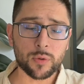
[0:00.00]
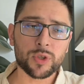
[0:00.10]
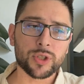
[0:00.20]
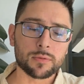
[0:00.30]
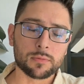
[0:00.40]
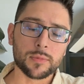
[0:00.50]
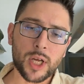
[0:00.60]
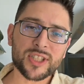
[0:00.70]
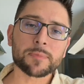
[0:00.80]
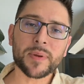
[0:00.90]
which is
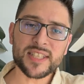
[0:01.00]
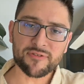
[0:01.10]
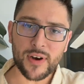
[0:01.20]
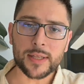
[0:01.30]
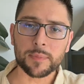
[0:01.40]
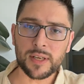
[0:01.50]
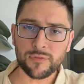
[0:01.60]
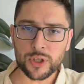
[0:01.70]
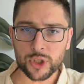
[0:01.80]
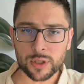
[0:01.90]
not specified
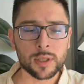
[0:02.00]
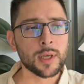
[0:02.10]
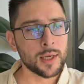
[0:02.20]
beneficiary,